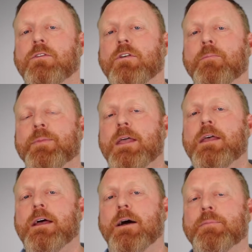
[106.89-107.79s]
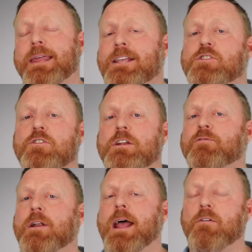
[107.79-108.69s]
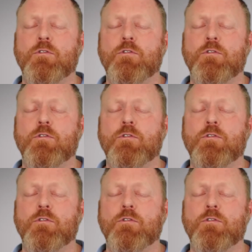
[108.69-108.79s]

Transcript: So things that are different now.